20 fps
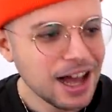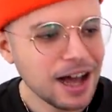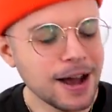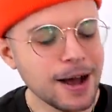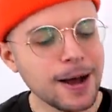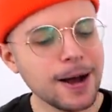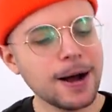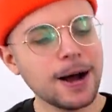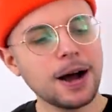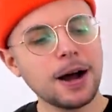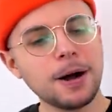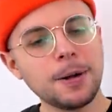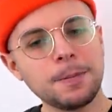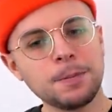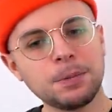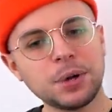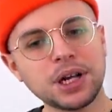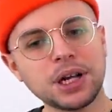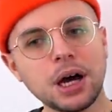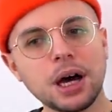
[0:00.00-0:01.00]

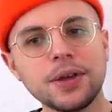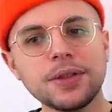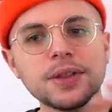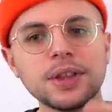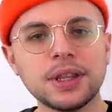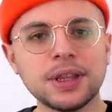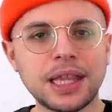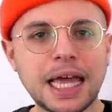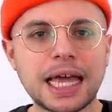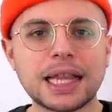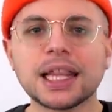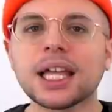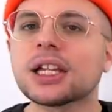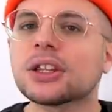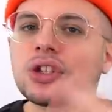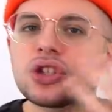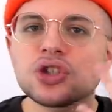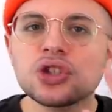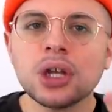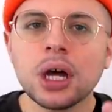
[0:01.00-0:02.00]
But other than that, like,
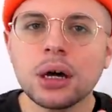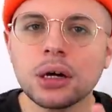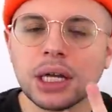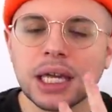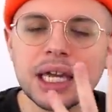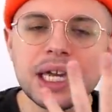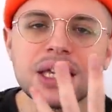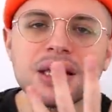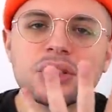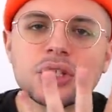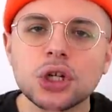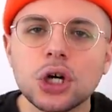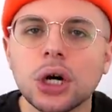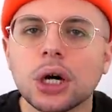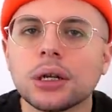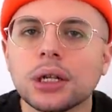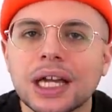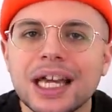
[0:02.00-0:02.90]
the song is good.